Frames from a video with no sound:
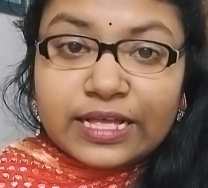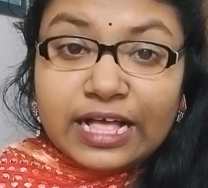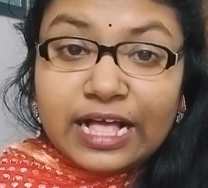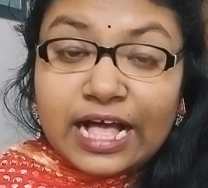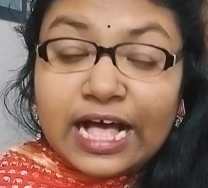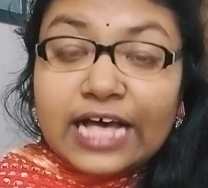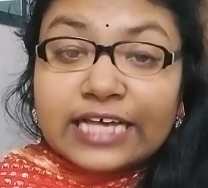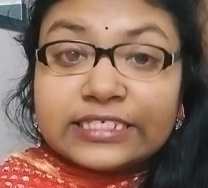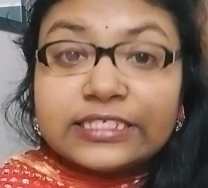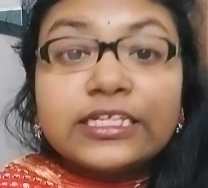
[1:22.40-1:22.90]

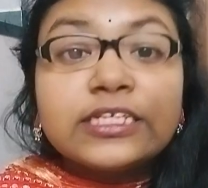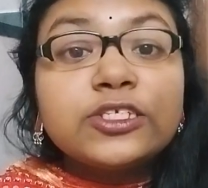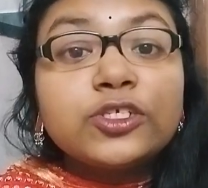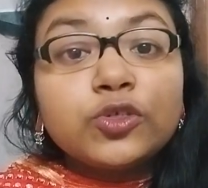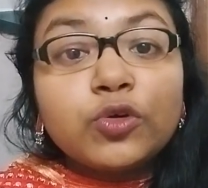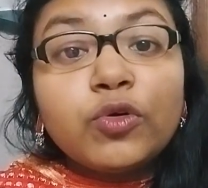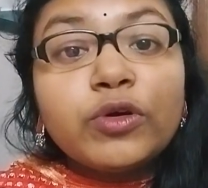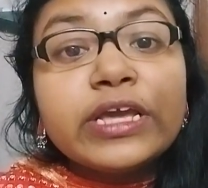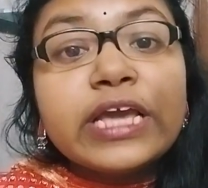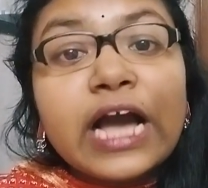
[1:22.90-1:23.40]
As the
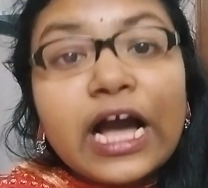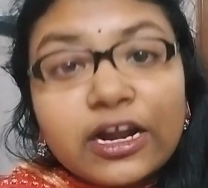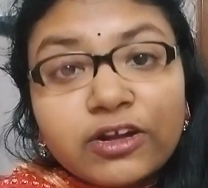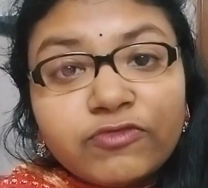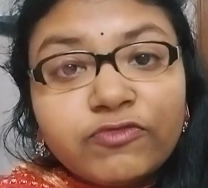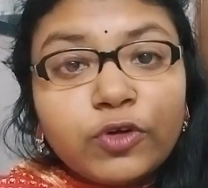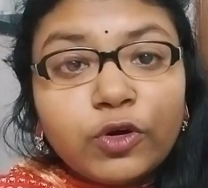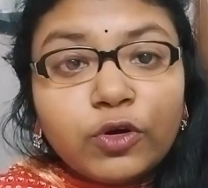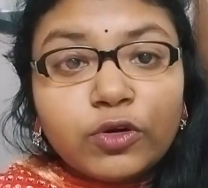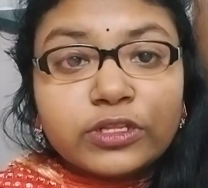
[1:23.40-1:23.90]
story
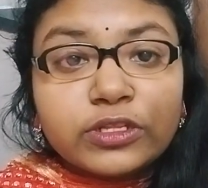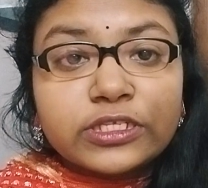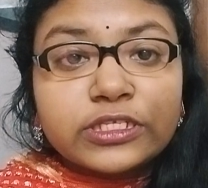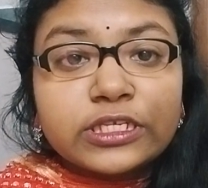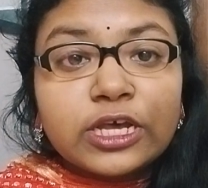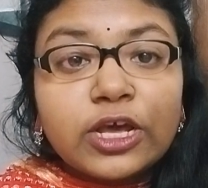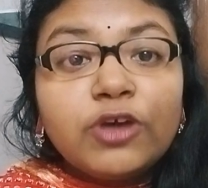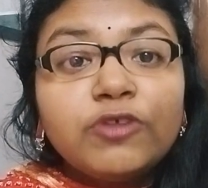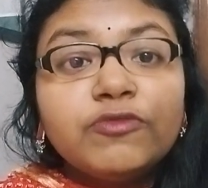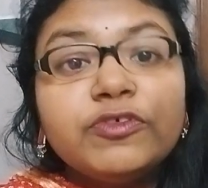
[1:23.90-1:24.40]

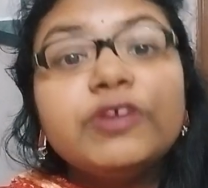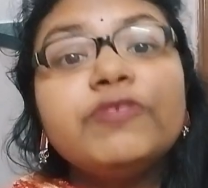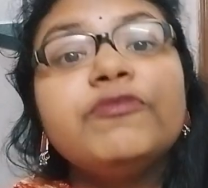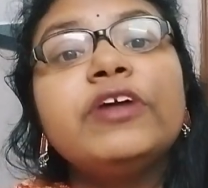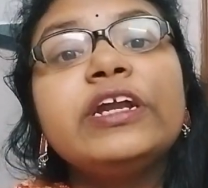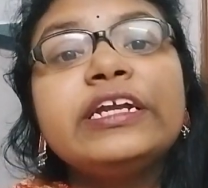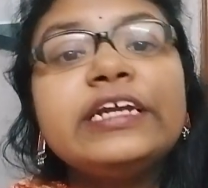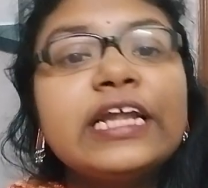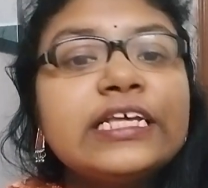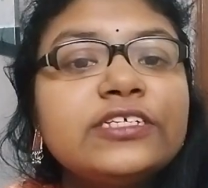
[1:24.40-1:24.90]
unfolds, we
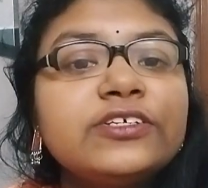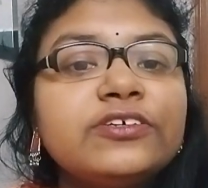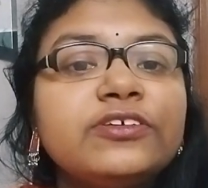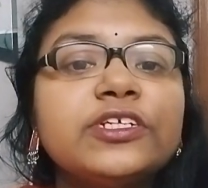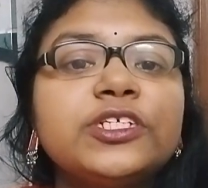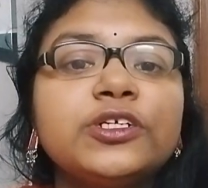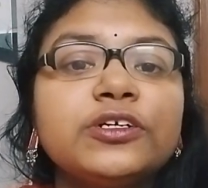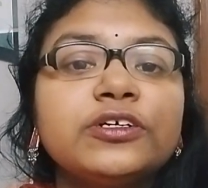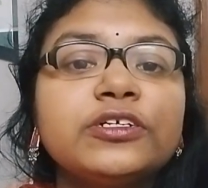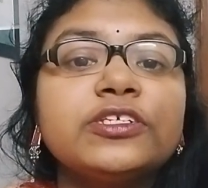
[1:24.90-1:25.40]
witness
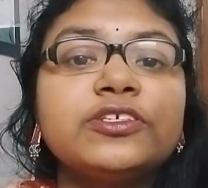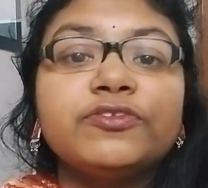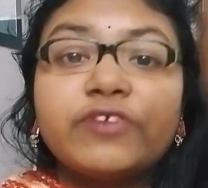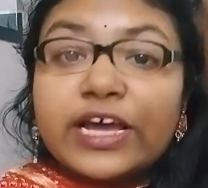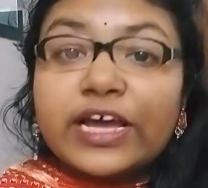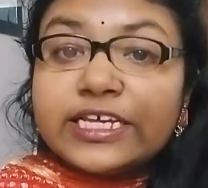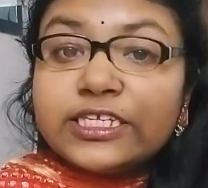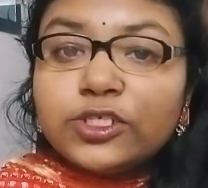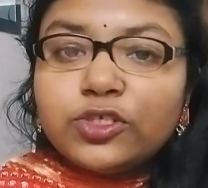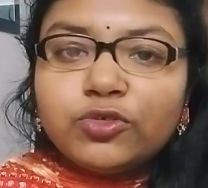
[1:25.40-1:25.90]
Richard's
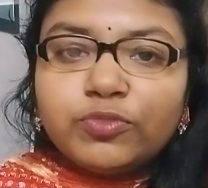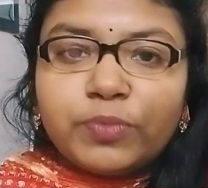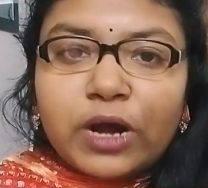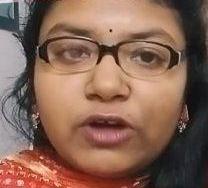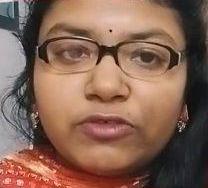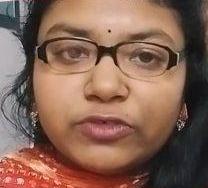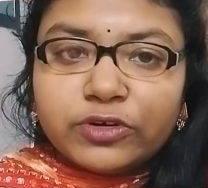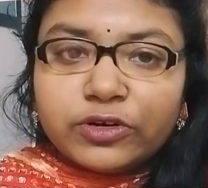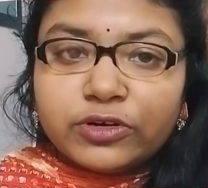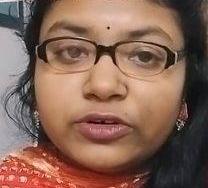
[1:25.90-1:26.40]
rise to
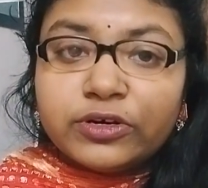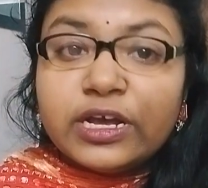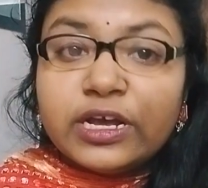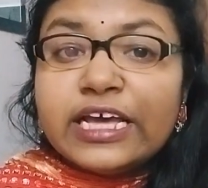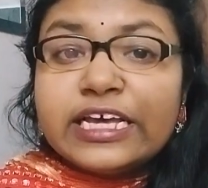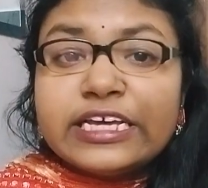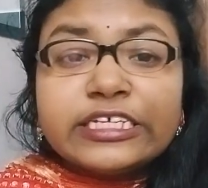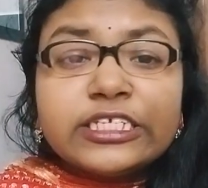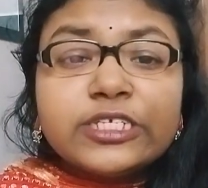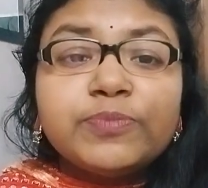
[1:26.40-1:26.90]
power,
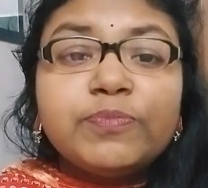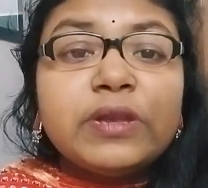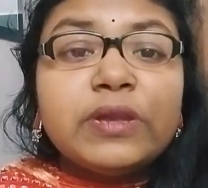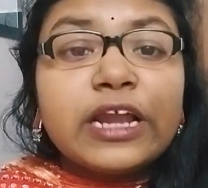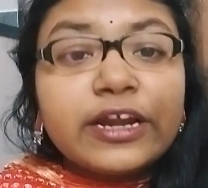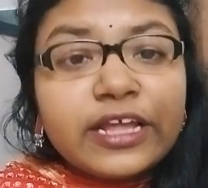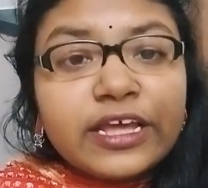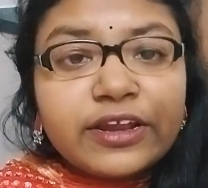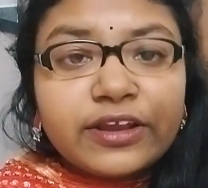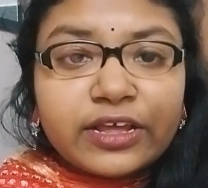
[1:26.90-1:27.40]
his
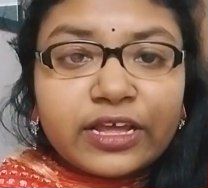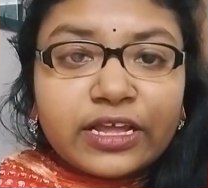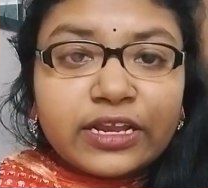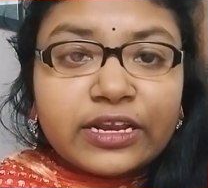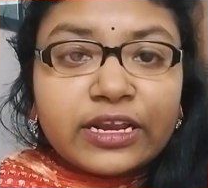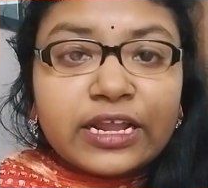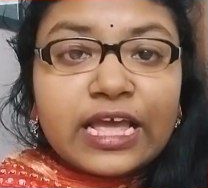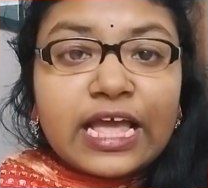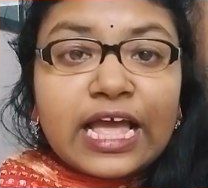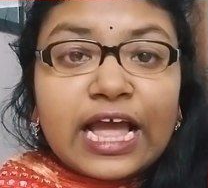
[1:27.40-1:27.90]
bloody
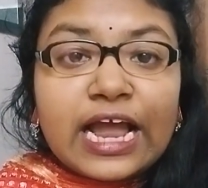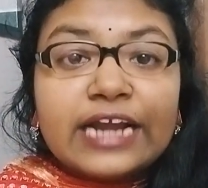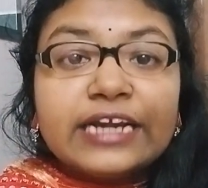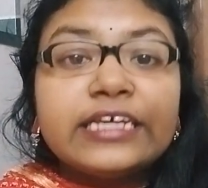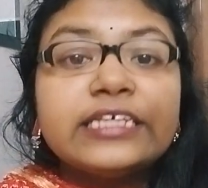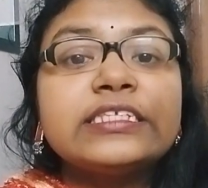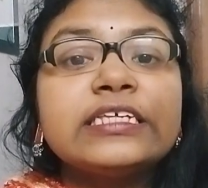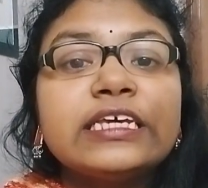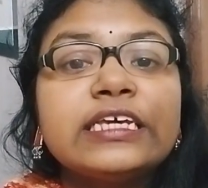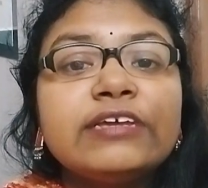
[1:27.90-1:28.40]
reign, and
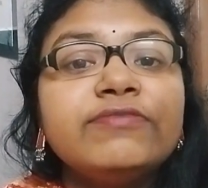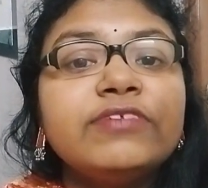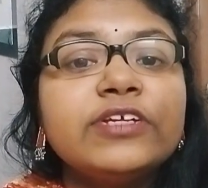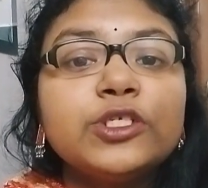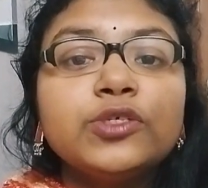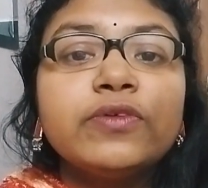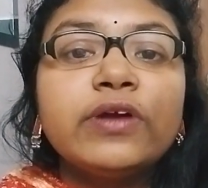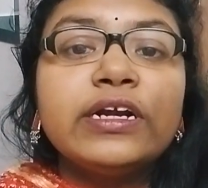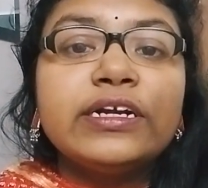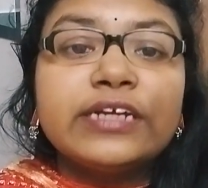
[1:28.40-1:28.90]
his
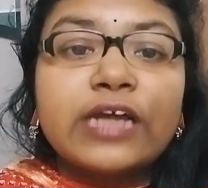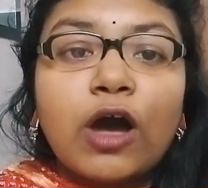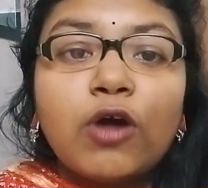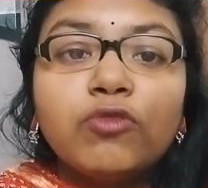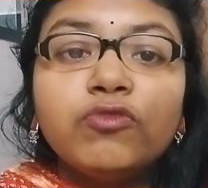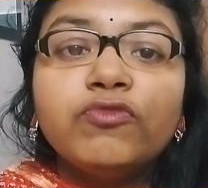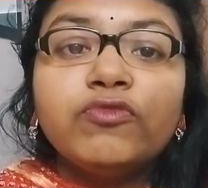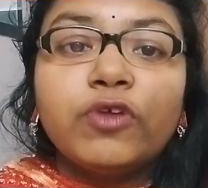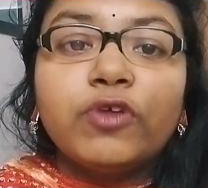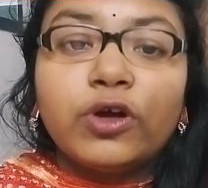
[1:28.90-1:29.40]
eventual
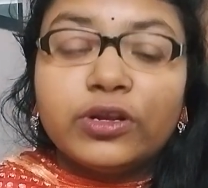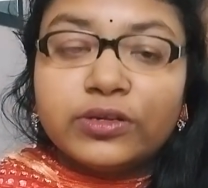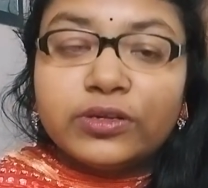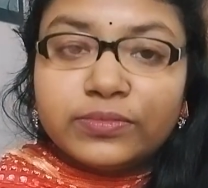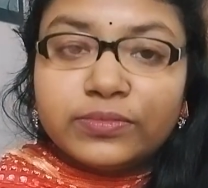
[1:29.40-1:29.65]
downfall.